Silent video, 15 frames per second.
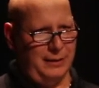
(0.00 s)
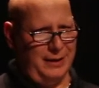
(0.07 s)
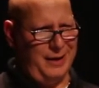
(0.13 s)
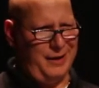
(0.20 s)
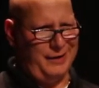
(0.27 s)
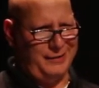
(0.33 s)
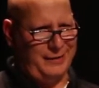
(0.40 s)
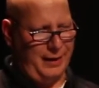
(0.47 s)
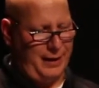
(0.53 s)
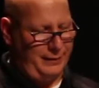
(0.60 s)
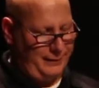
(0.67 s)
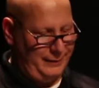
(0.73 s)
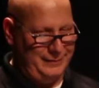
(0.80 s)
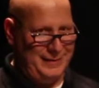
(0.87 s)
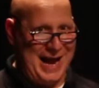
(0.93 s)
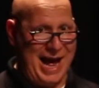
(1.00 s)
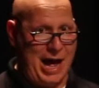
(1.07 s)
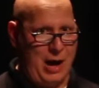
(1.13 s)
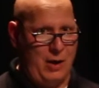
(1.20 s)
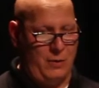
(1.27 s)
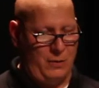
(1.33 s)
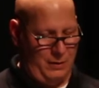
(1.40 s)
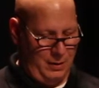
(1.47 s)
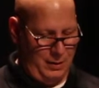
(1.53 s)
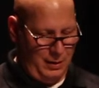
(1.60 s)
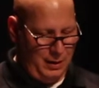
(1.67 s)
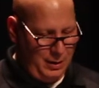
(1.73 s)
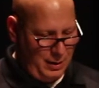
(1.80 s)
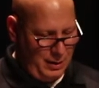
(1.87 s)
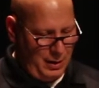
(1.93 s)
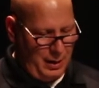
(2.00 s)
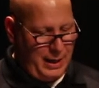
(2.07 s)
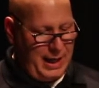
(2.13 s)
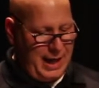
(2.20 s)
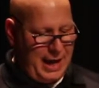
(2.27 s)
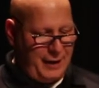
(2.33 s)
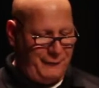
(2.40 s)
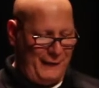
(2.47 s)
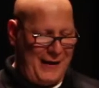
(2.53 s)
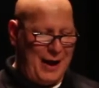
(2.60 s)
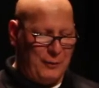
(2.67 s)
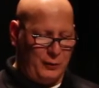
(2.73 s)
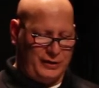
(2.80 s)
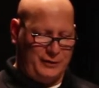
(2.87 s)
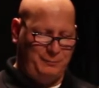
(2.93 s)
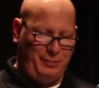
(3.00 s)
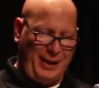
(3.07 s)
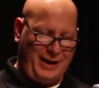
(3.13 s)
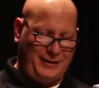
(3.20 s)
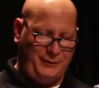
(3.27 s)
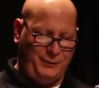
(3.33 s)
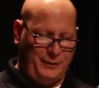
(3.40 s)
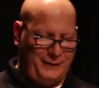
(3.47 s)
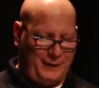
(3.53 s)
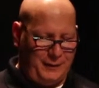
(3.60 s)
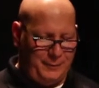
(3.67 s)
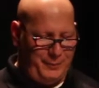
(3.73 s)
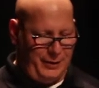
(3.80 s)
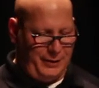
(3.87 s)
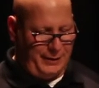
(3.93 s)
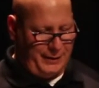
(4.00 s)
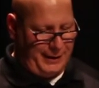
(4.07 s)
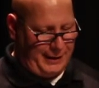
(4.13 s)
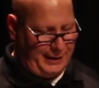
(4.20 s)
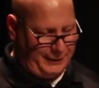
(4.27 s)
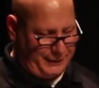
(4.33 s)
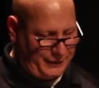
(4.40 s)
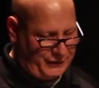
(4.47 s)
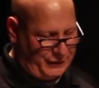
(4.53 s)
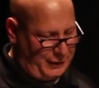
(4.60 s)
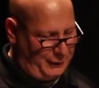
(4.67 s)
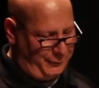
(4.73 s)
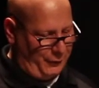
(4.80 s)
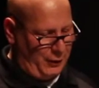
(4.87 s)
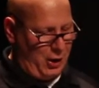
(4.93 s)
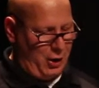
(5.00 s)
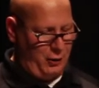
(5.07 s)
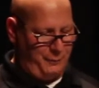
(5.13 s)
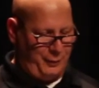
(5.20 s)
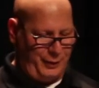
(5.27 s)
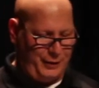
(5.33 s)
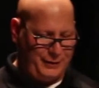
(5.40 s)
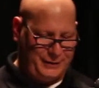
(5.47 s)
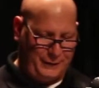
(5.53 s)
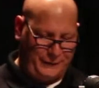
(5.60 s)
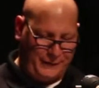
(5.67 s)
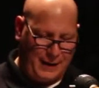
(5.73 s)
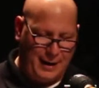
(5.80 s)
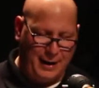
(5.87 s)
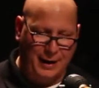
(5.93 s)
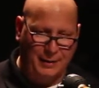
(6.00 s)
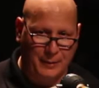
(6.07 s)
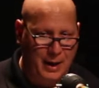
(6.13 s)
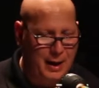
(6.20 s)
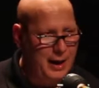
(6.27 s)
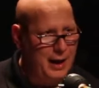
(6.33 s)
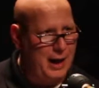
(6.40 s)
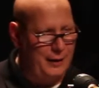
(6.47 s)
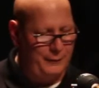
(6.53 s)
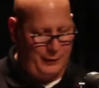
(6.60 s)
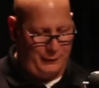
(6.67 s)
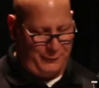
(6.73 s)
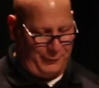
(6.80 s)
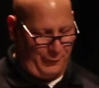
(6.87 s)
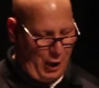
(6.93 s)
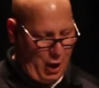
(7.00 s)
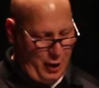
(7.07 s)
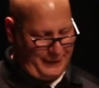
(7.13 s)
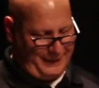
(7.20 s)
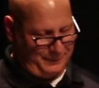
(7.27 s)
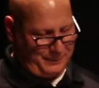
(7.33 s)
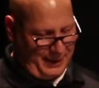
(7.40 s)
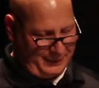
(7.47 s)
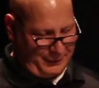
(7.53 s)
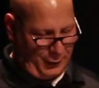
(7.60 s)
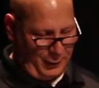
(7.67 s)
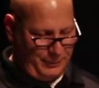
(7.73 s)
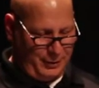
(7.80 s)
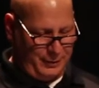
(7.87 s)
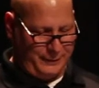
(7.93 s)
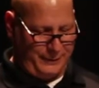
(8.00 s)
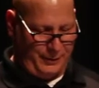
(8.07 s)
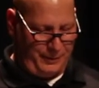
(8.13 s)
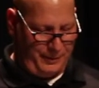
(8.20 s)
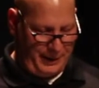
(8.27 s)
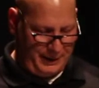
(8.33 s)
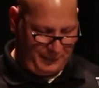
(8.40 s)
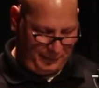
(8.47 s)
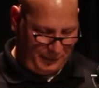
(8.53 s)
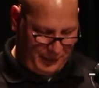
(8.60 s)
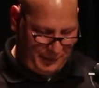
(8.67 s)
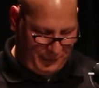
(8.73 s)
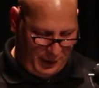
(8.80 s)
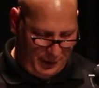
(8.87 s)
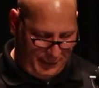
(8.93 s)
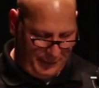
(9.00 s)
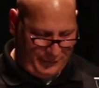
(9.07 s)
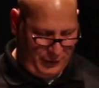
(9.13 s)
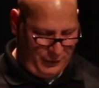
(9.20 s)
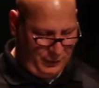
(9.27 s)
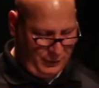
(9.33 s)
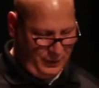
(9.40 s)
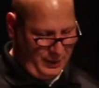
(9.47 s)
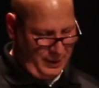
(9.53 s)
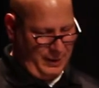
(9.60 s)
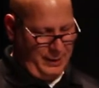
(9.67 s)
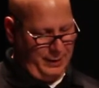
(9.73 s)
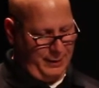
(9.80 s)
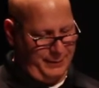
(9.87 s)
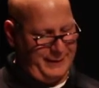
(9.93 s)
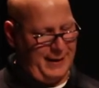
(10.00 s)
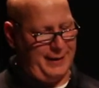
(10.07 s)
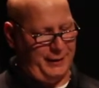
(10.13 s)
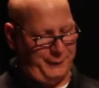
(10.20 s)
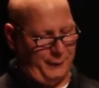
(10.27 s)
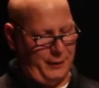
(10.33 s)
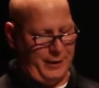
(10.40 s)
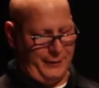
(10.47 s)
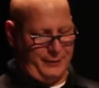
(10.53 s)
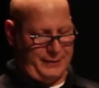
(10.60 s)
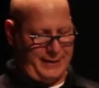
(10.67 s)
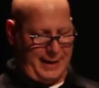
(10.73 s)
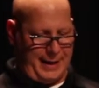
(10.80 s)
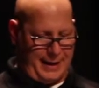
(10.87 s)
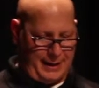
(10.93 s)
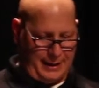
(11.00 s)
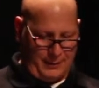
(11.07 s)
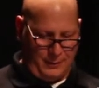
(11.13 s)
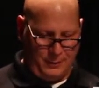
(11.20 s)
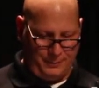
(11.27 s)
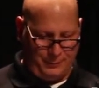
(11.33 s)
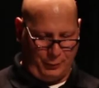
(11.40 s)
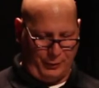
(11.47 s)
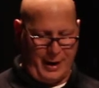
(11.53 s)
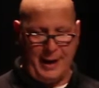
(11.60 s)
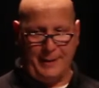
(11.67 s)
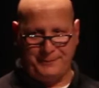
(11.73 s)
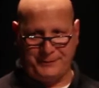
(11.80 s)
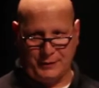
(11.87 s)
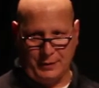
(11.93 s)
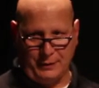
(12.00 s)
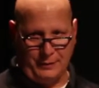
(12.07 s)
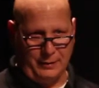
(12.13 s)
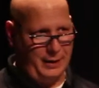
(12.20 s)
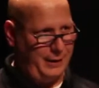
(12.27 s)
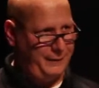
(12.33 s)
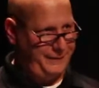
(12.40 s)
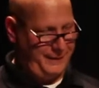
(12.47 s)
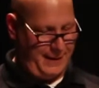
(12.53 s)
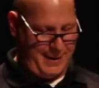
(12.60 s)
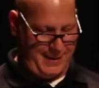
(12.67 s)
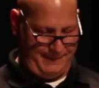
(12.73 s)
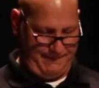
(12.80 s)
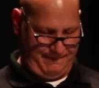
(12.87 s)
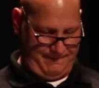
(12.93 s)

Edit that. Now, if I was blessed with the ability to sit for long periods of time, I would flaunt my terminal degree in front of all of you, but that is for another day or perhaps another lifetime.